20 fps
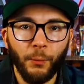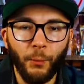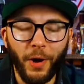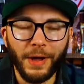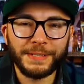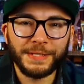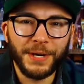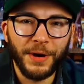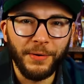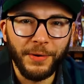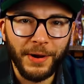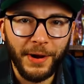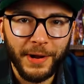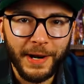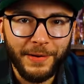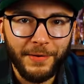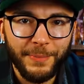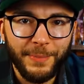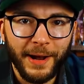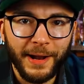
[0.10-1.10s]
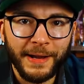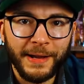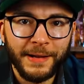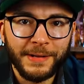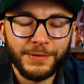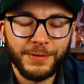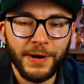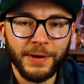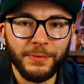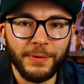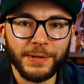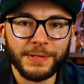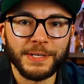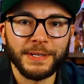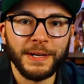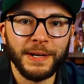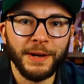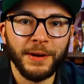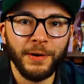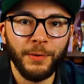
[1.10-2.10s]
What's going on everybody? Trevor
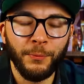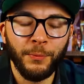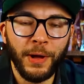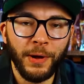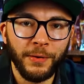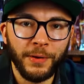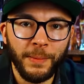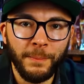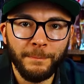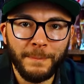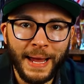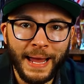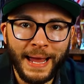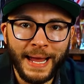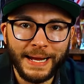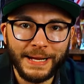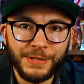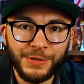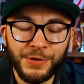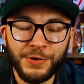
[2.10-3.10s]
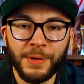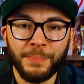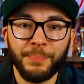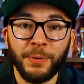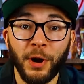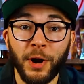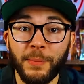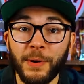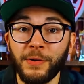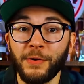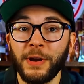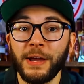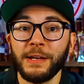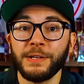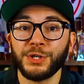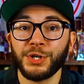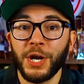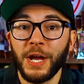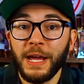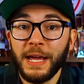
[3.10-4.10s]
Wilson here. Welcome back to the Bourbon
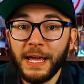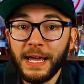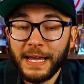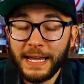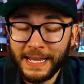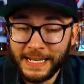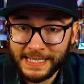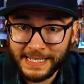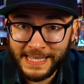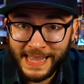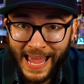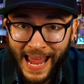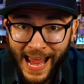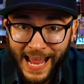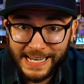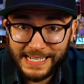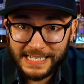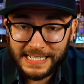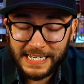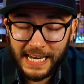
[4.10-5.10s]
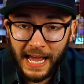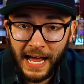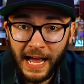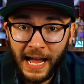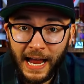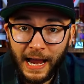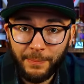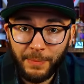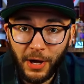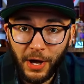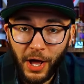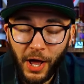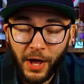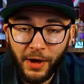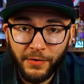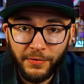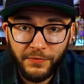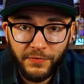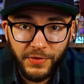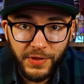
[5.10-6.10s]
Wrench. It's that time
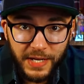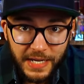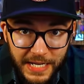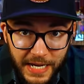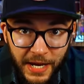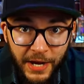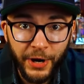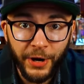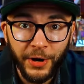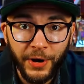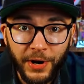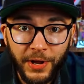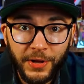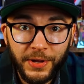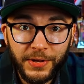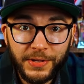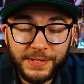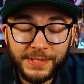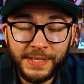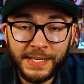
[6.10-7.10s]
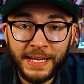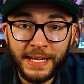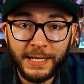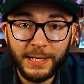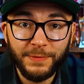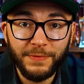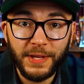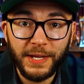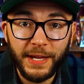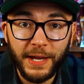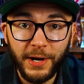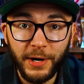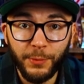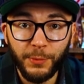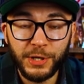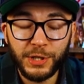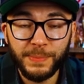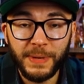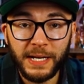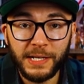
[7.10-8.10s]
of the year. It's the end of the year,
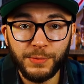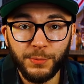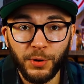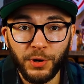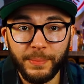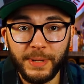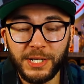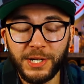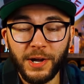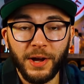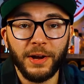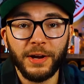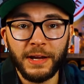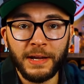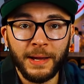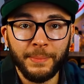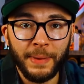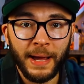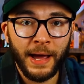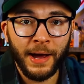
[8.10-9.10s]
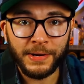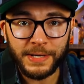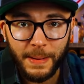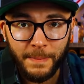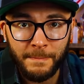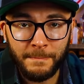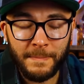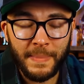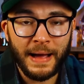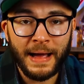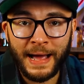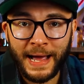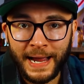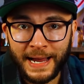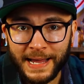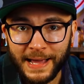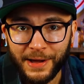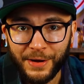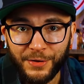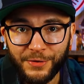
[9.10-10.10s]
which means we're gonna be talking about
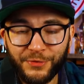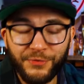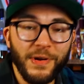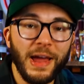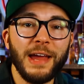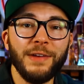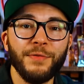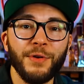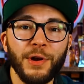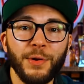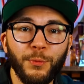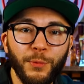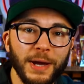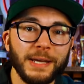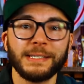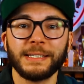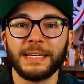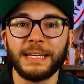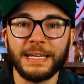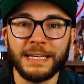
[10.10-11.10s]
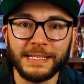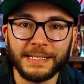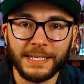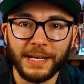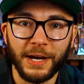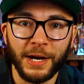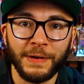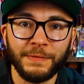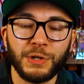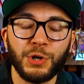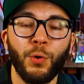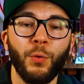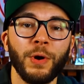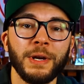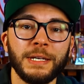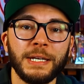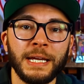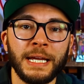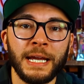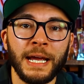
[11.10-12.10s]
my favorite whiskeys of
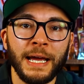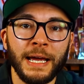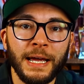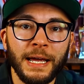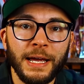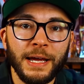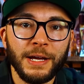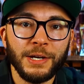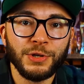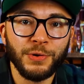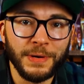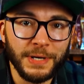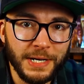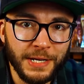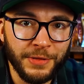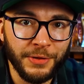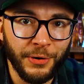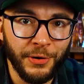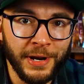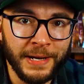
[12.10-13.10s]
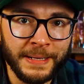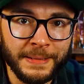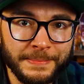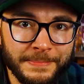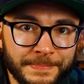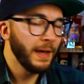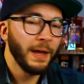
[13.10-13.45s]
2023.